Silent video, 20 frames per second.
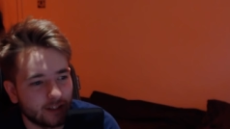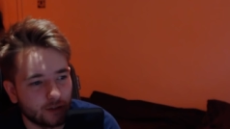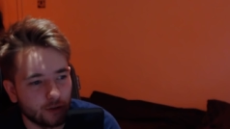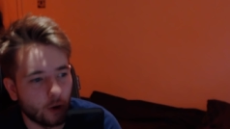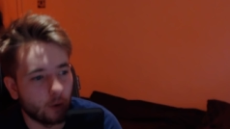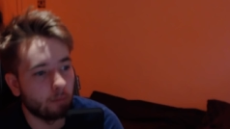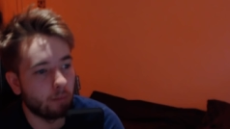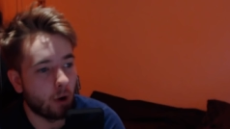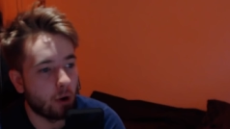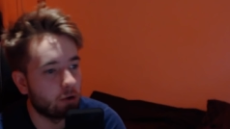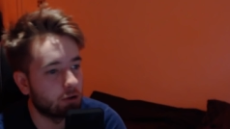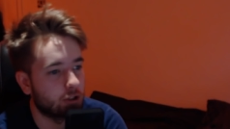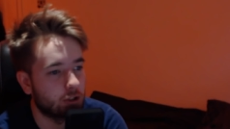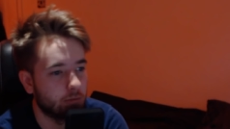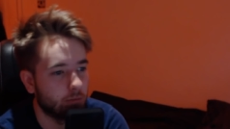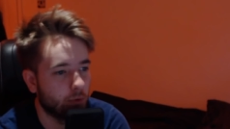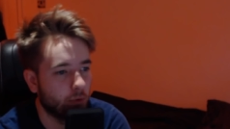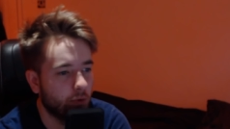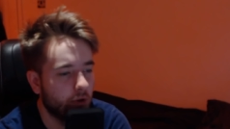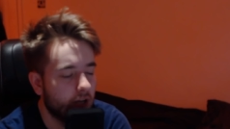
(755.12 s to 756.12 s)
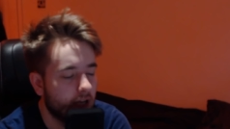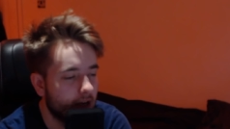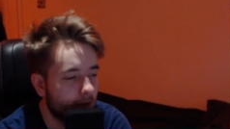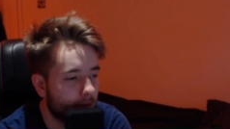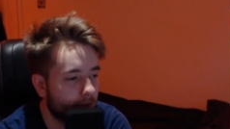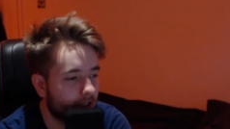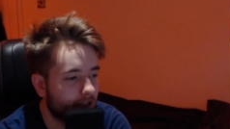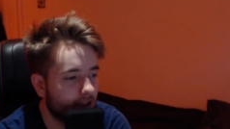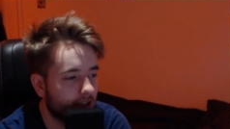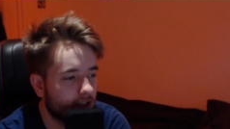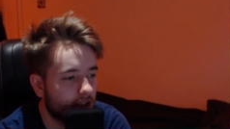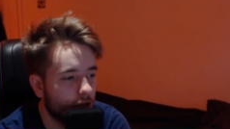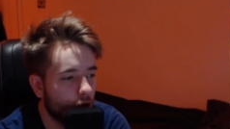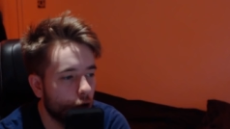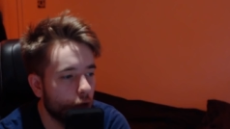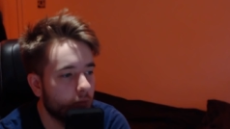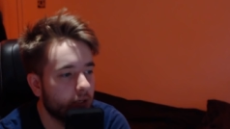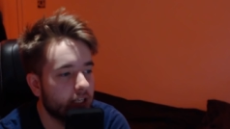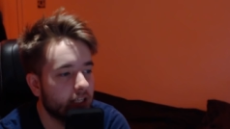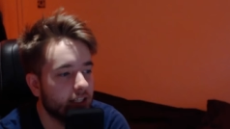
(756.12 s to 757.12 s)
it's not possible because
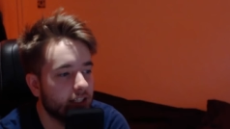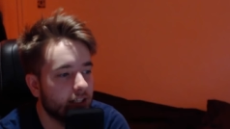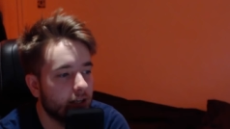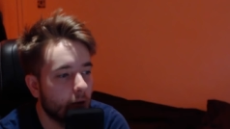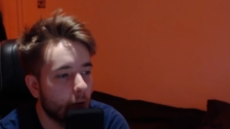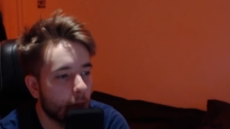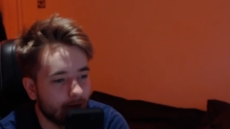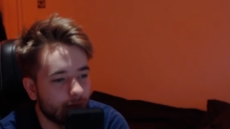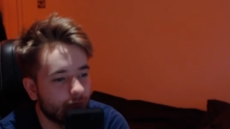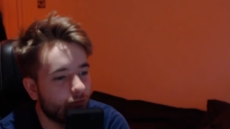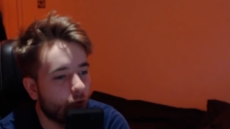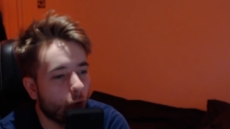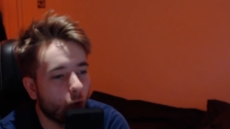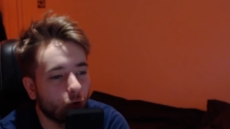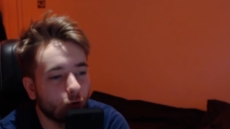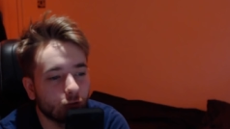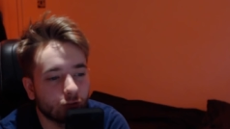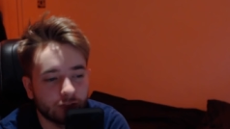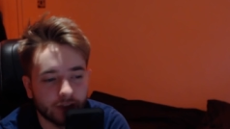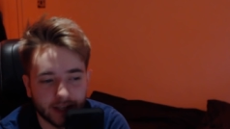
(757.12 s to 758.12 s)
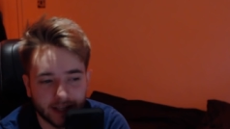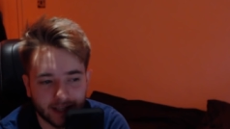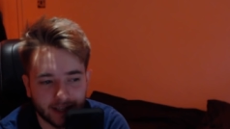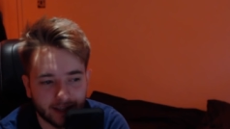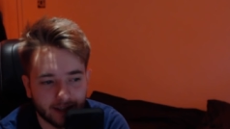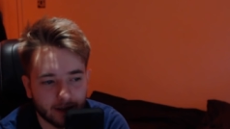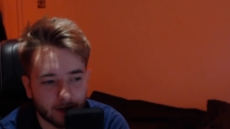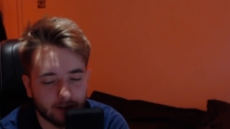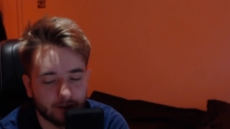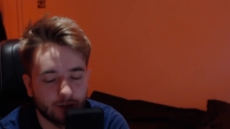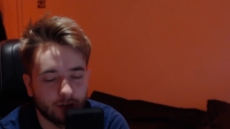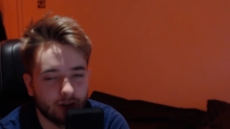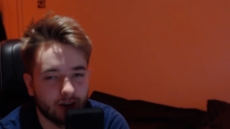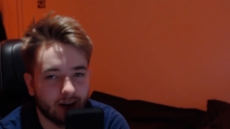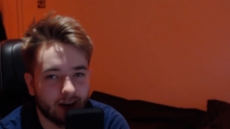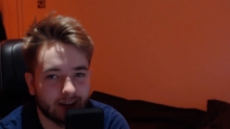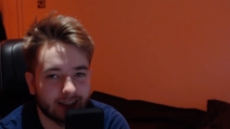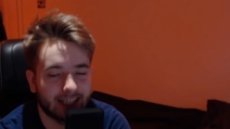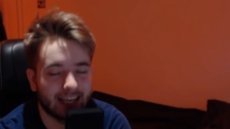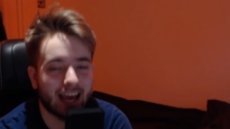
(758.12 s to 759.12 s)
nobody involved in it
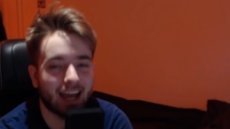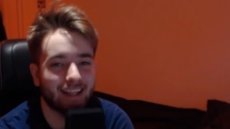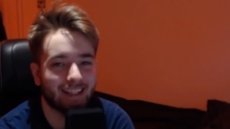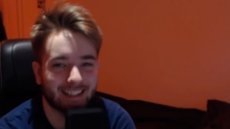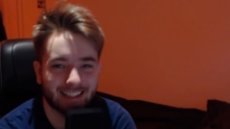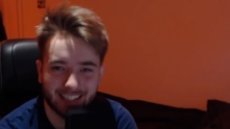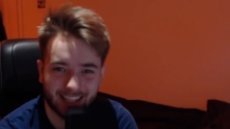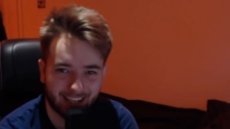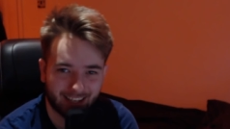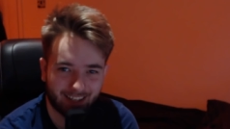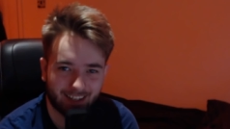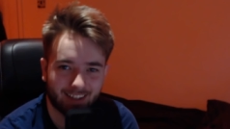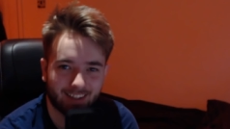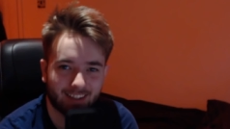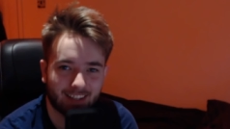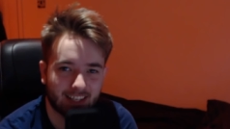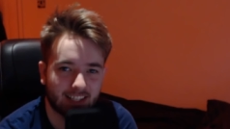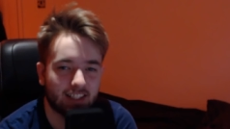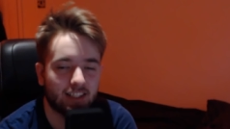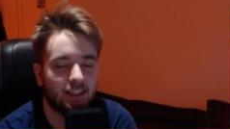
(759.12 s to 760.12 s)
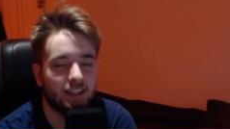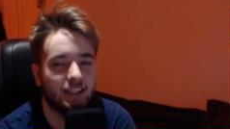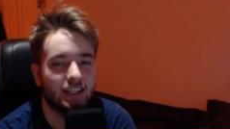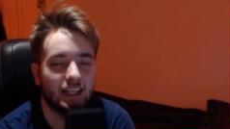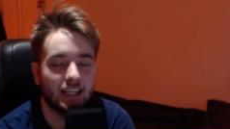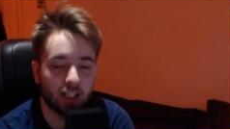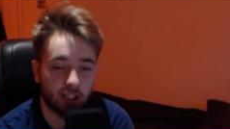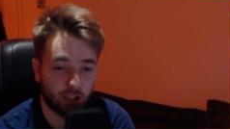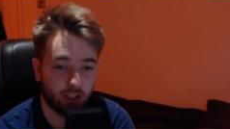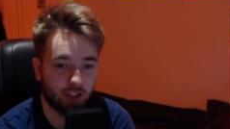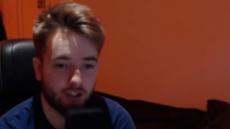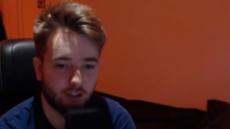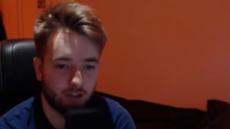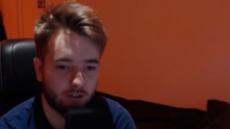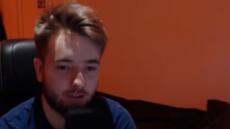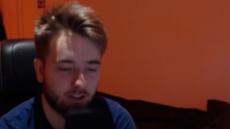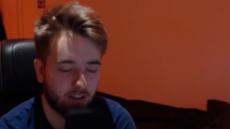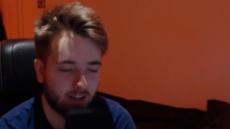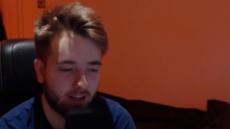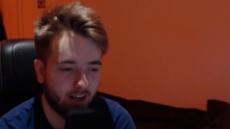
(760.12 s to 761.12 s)
gets it. That's the
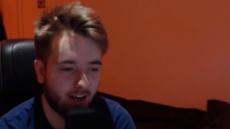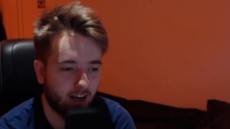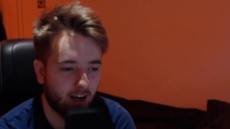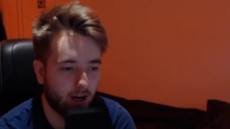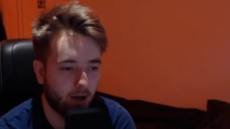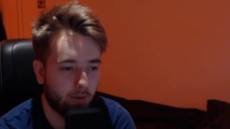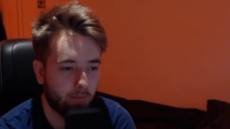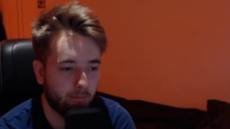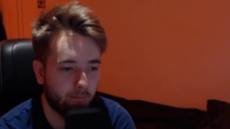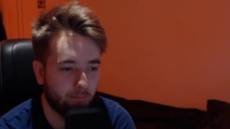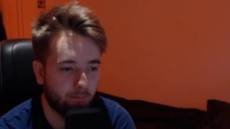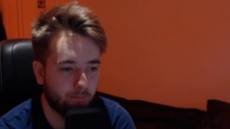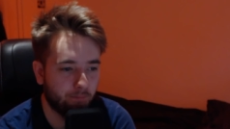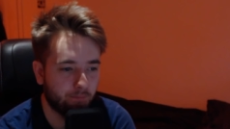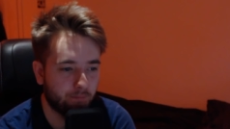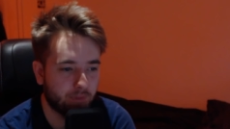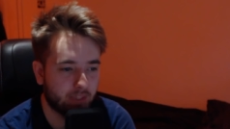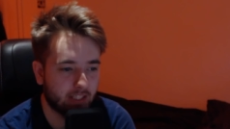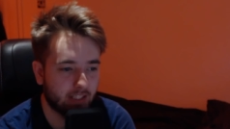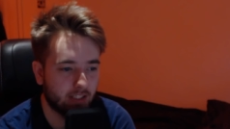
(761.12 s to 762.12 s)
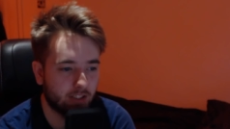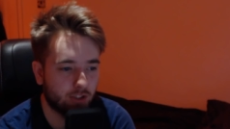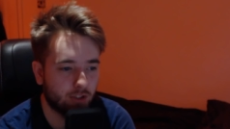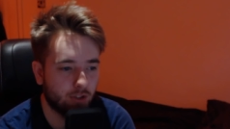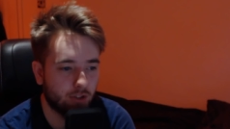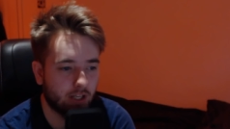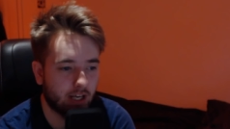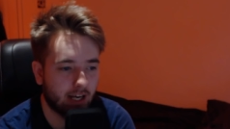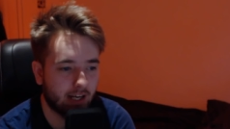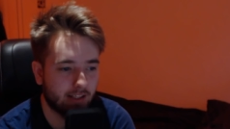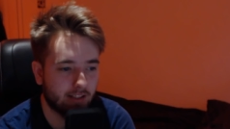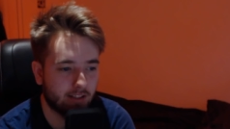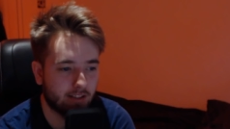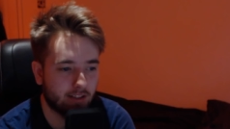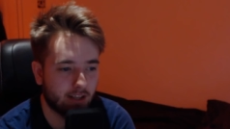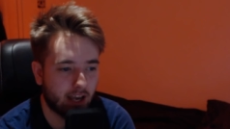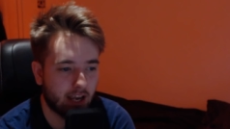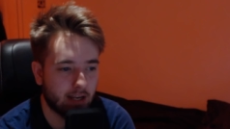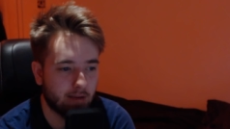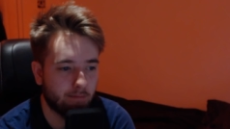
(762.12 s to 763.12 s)
issue um, as good
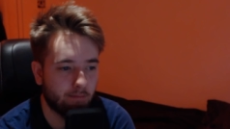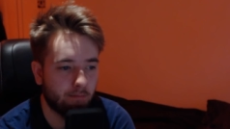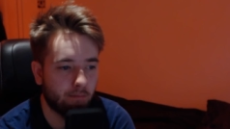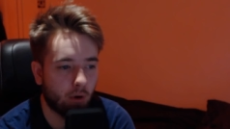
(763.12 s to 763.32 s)
as a